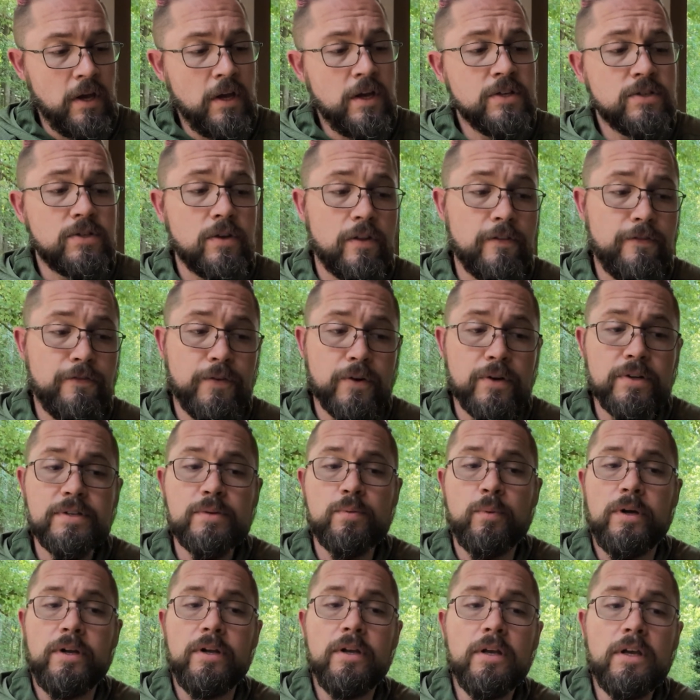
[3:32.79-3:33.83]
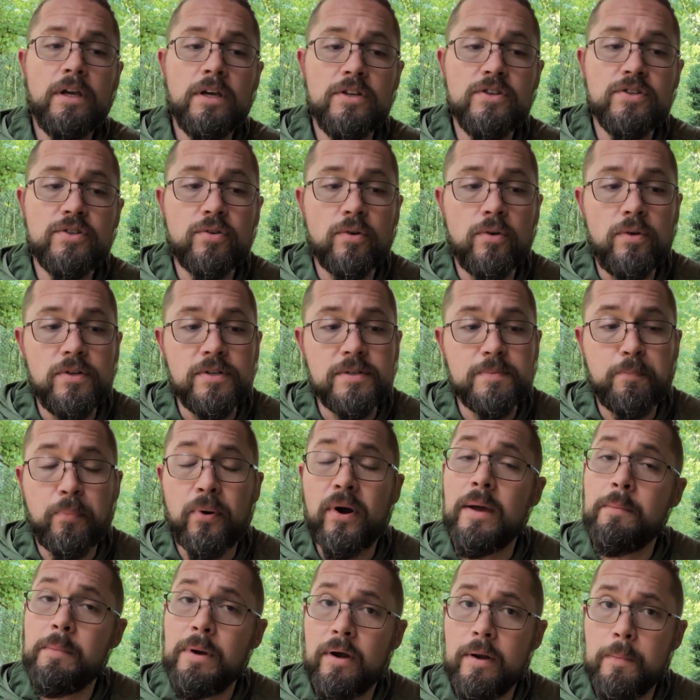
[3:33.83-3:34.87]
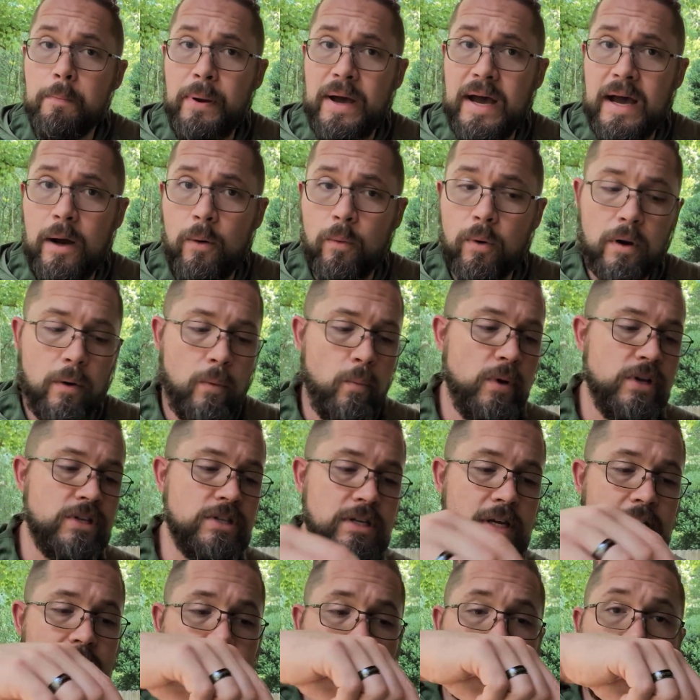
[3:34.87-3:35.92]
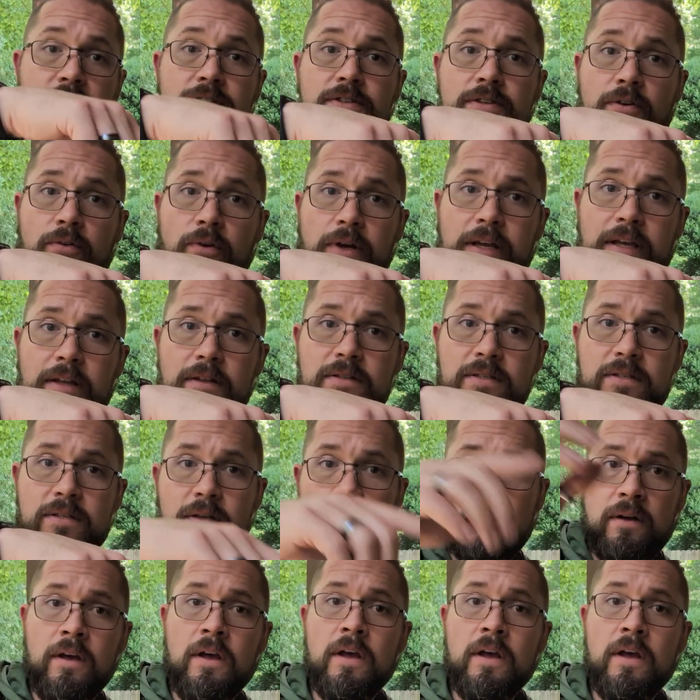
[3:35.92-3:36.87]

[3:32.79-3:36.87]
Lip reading: So the first one controls primary power, which is the screens,